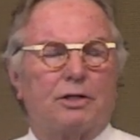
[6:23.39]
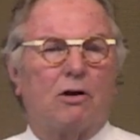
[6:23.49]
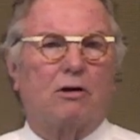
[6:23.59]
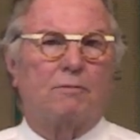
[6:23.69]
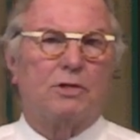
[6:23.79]

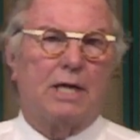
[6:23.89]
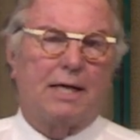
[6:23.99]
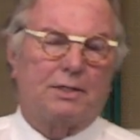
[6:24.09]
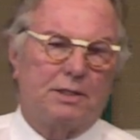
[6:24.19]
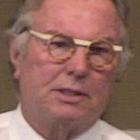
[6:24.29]

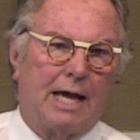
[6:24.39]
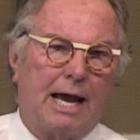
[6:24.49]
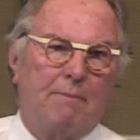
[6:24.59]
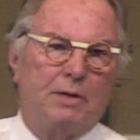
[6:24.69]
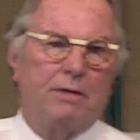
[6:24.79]
circumstances to
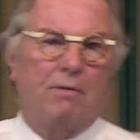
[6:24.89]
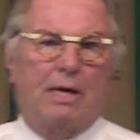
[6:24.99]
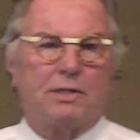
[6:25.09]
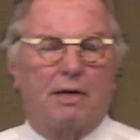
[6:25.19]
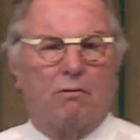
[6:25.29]
happen to
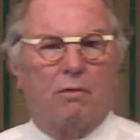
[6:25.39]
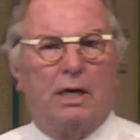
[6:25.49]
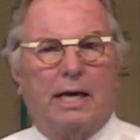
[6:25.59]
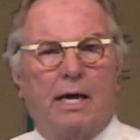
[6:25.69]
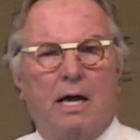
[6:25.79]
us that really